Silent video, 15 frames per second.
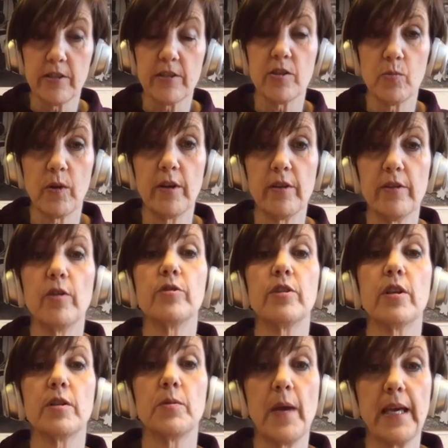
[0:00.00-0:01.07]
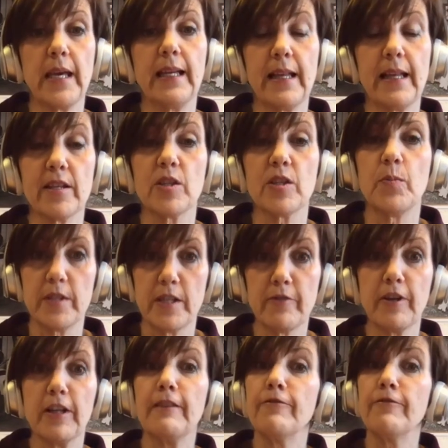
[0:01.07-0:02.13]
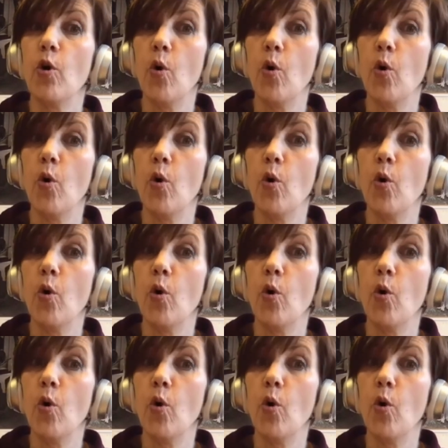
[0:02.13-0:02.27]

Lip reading: is one of those that's making leather specifically for